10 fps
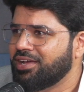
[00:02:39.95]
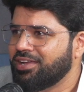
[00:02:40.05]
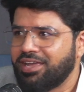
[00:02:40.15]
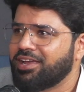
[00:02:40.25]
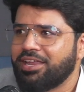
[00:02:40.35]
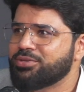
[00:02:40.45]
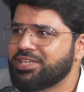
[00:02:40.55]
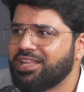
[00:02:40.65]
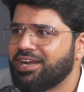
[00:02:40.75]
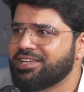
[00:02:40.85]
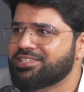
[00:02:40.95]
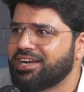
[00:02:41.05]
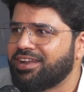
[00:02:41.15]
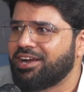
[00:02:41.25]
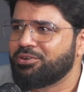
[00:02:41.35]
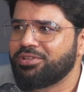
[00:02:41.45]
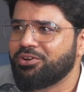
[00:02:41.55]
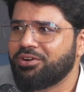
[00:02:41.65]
Yes. Can, can you say that exact rank to the